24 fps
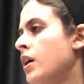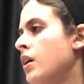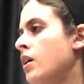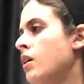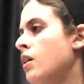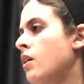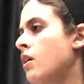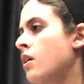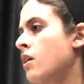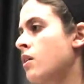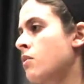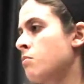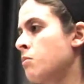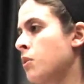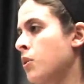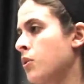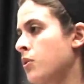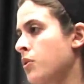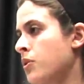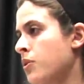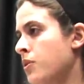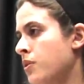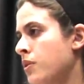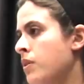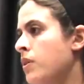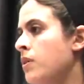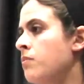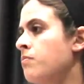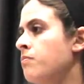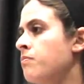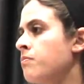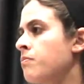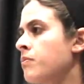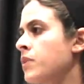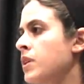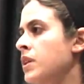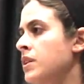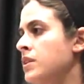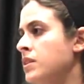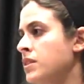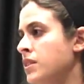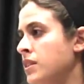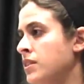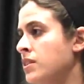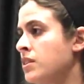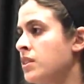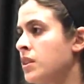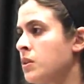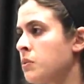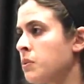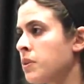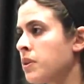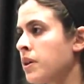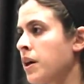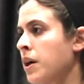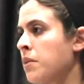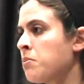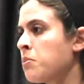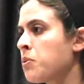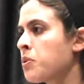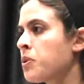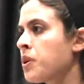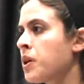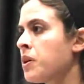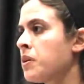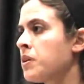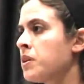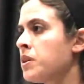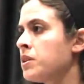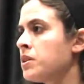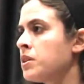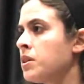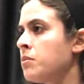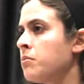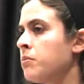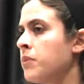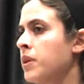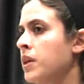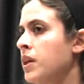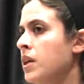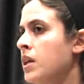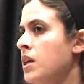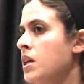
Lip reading: yeah, are both consistent with hypothyroidism.